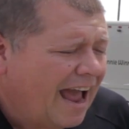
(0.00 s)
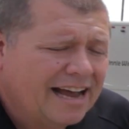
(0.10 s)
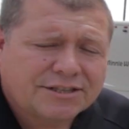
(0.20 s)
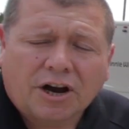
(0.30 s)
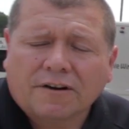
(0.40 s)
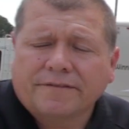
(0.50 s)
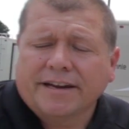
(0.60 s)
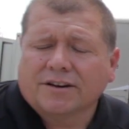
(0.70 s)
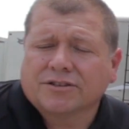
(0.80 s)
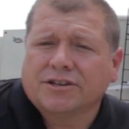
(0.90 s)
As
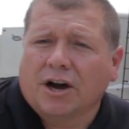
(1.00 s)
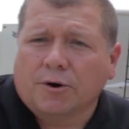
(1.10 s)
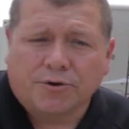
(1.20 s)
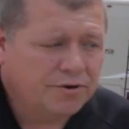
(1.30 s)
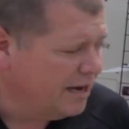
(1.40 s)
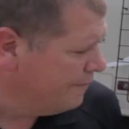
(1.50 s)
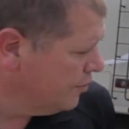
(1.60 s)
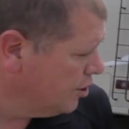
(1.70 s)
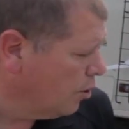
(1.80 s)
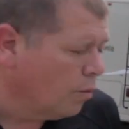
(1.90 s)
RVers know, you
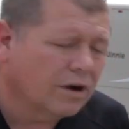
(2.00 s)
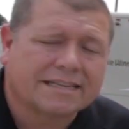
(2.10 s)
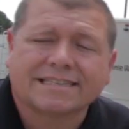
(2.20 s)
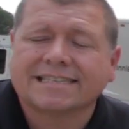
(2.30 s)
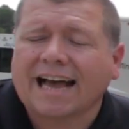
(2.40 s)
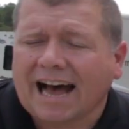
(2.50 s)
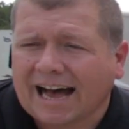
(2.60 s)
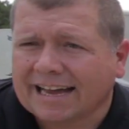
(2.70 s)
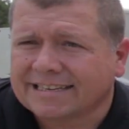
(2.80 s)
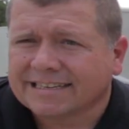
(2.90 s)
never know what
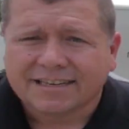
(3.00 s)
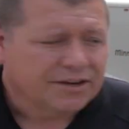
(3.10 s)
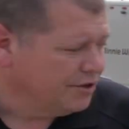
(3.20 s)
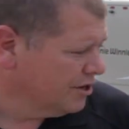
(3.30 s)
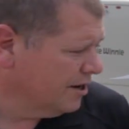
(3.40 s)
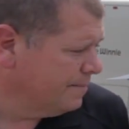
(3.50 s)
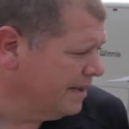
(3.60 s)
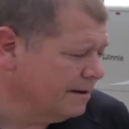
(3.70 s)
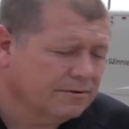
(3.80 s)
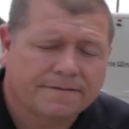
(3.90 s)
side you're gonna
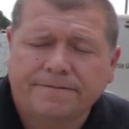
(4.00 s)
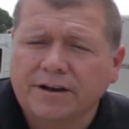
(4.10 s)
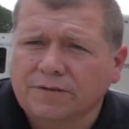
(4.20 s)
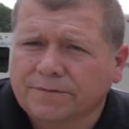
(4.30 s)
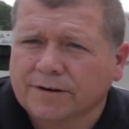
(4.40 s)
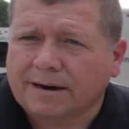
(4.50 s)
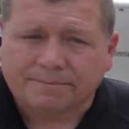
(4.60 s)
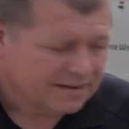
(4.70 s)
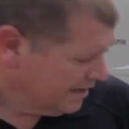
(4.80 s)
be able to fill from.